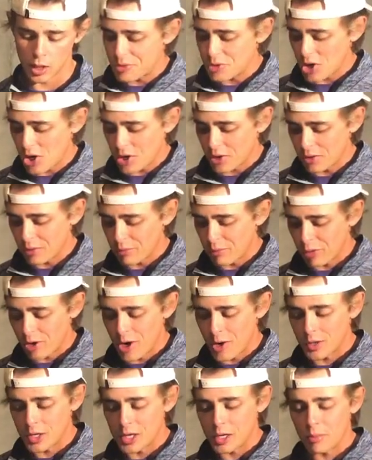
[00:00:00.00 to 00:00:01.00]
Chocolate
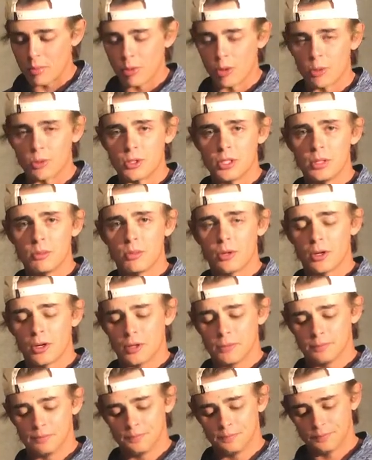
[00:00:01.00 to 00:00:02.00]
brownie protein bar.
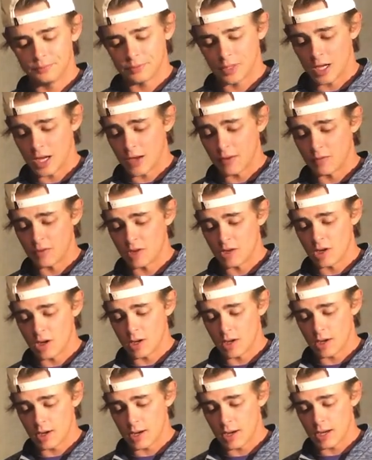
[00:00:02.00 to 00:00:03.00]
I
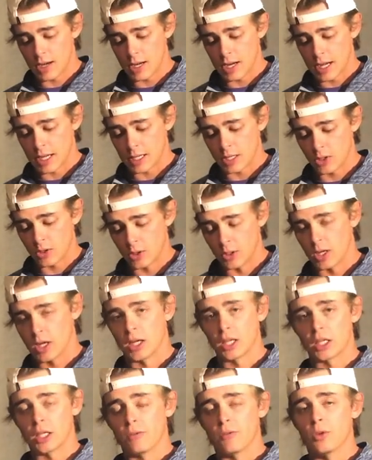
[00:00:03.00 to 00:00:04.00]
could
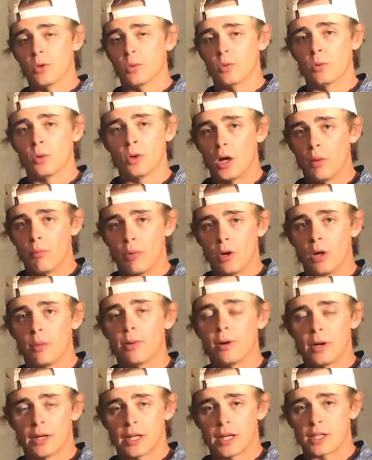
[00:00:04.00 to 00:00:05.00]
not give you a
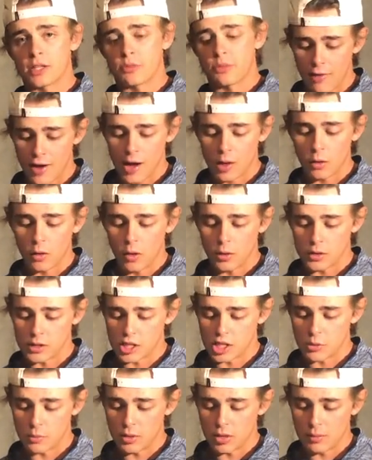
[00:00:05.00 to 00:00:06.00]
ballpark estimate how long
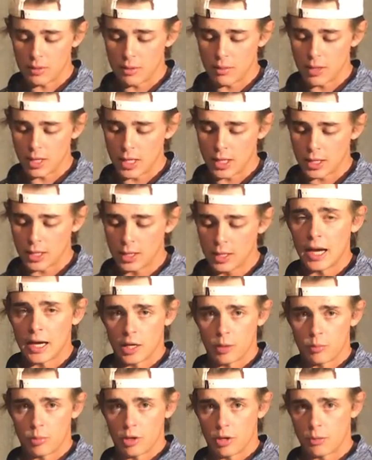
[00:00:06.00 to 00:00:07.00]
this has been in my bag. I
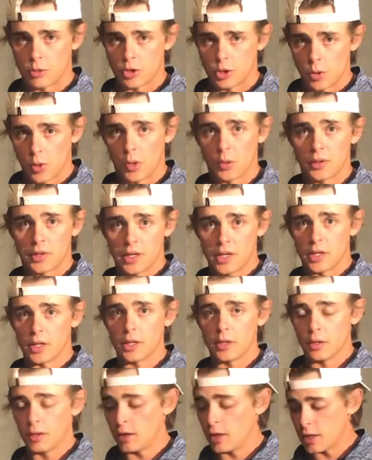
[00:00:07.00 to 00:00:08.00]
can promise you I will eat
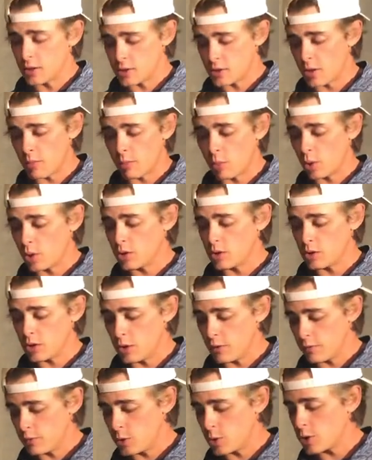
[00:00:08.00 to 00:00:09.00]
it at some point in the
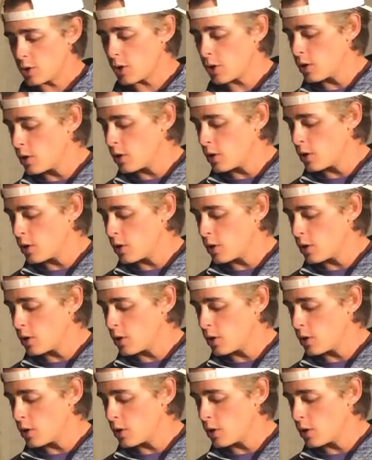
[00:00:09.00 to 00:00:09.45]
near future.